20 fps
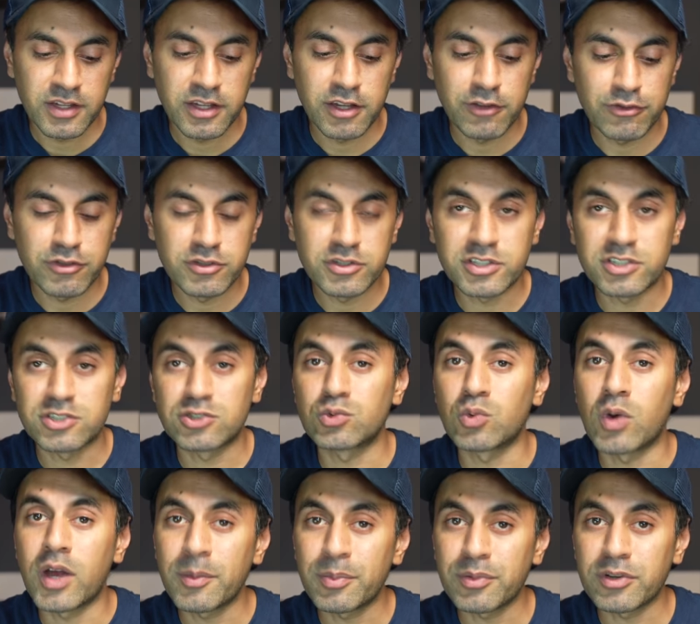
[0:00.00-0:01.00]
if you just
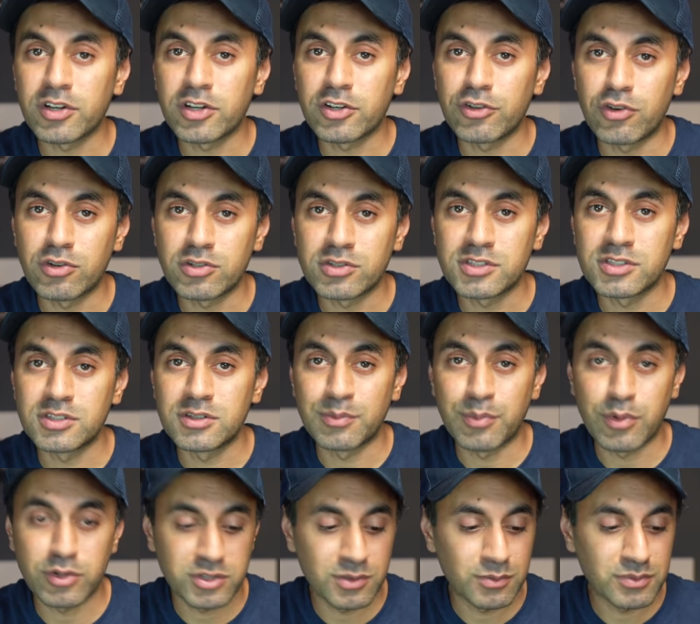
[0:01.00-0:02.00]
swipe across the
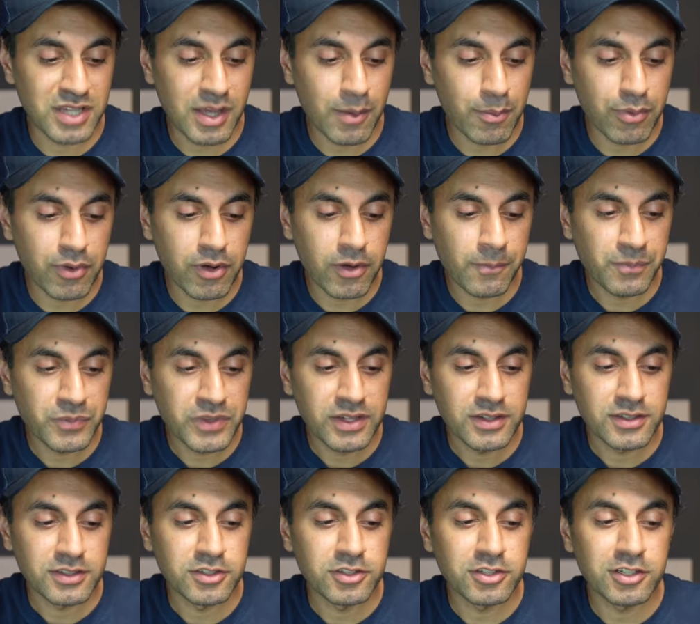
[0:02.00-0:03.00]
bottom tab bar
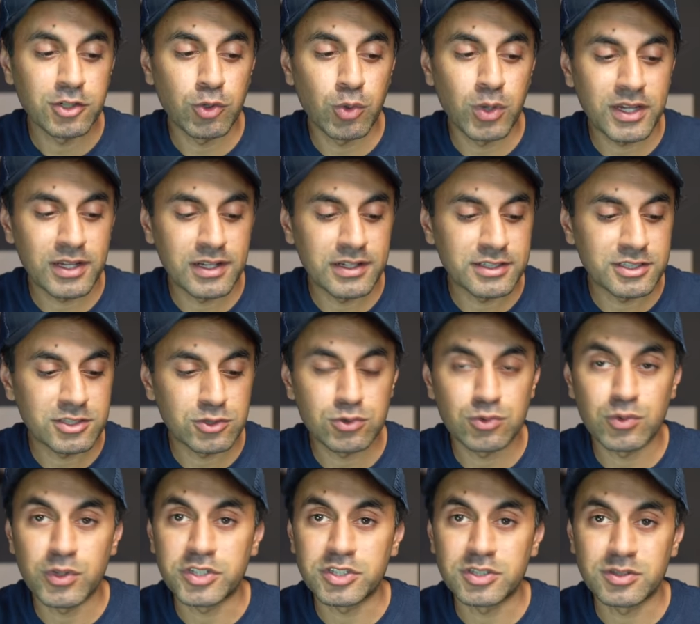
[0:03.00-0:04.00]
you can quickly
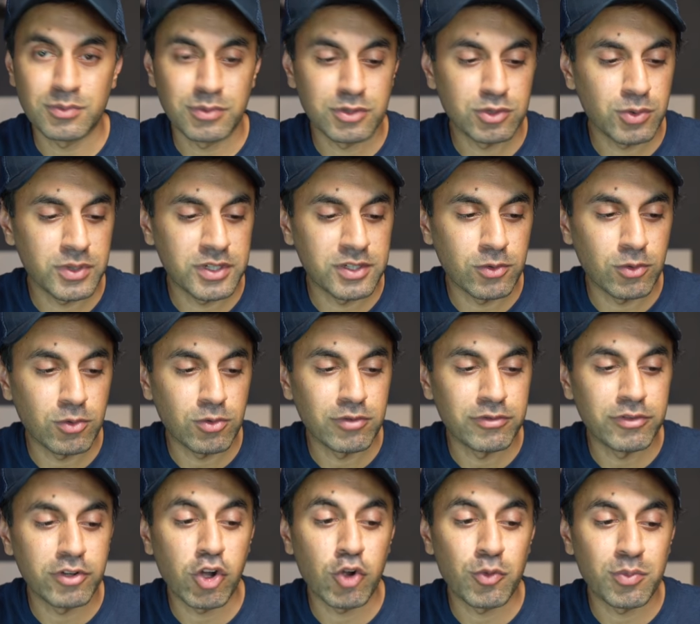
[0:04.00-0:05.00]
switch between all
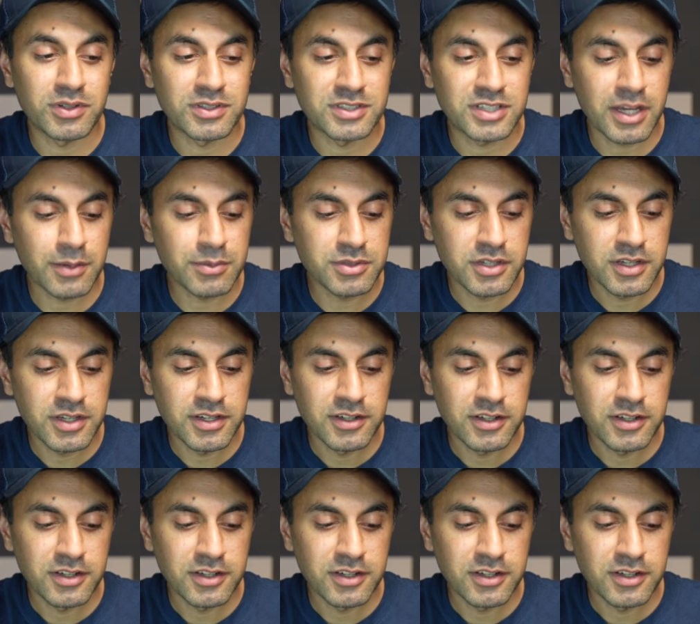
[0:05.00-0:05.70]
of your open tabs